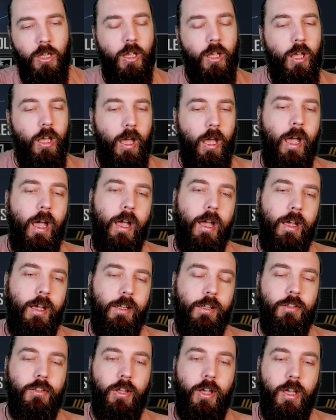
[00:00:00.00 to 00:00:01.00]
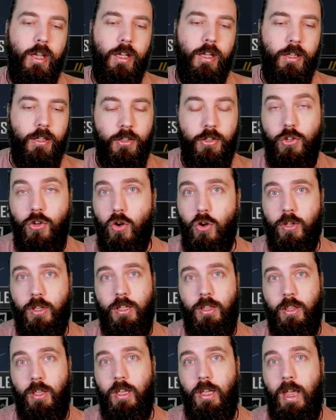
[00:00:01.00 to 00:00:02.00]
and knock
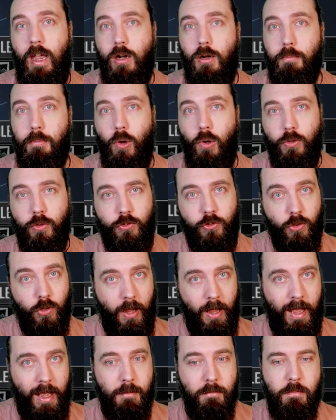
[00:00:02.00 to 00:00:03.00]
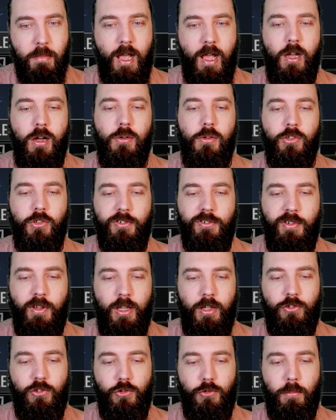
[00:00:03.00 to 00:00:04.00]
their outposts or amp out as
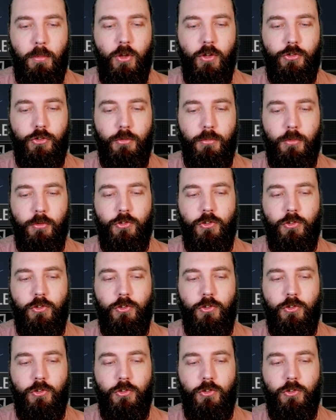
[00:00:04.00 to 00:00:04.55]
fast as possible.